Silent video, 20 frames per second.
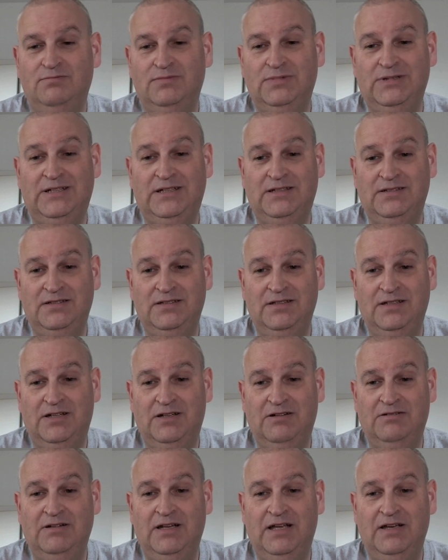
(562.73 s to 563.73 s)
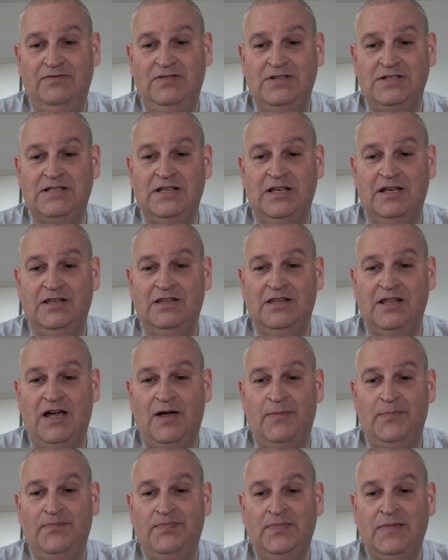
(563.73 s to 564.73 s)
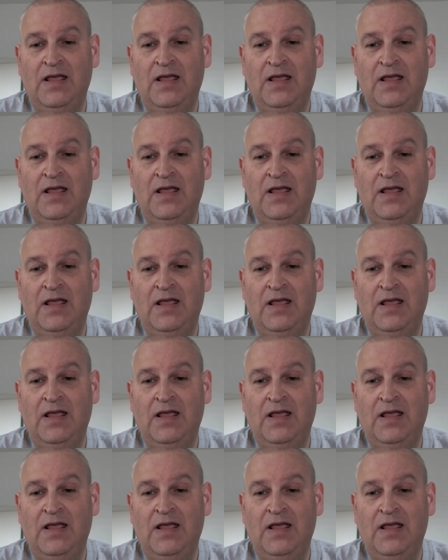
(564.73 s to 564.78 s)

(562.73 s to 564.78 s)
But you know, life is like that.